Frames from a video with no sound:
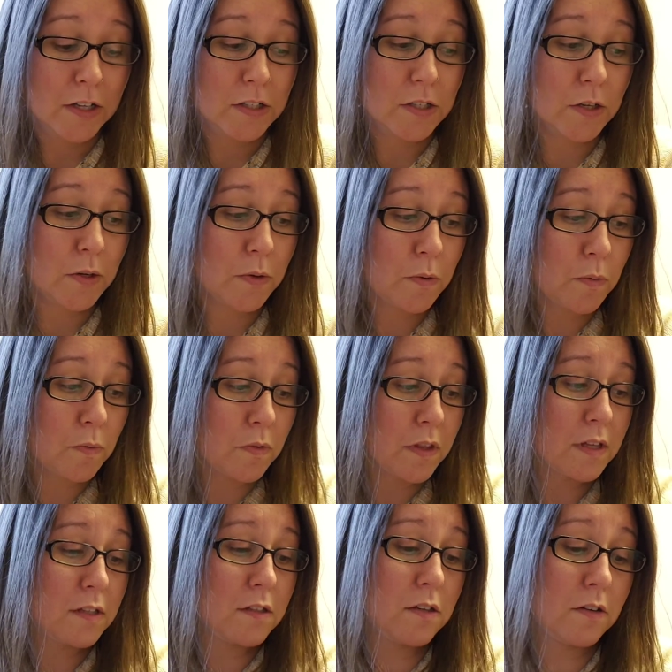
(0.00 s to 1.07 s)
So
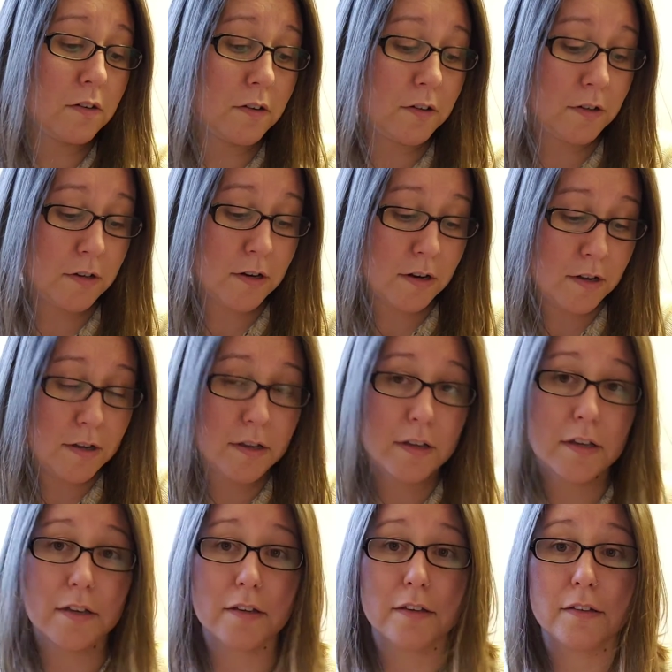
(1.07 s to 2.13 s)
this yarn
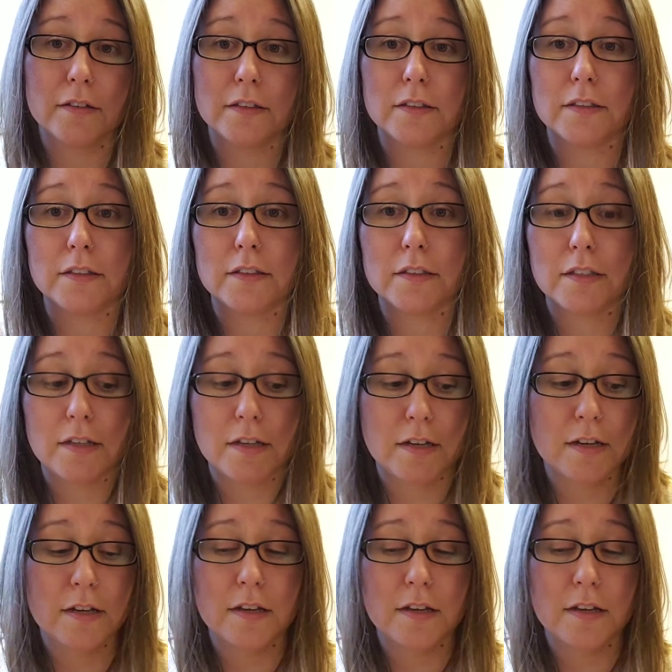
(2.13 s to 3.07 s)
is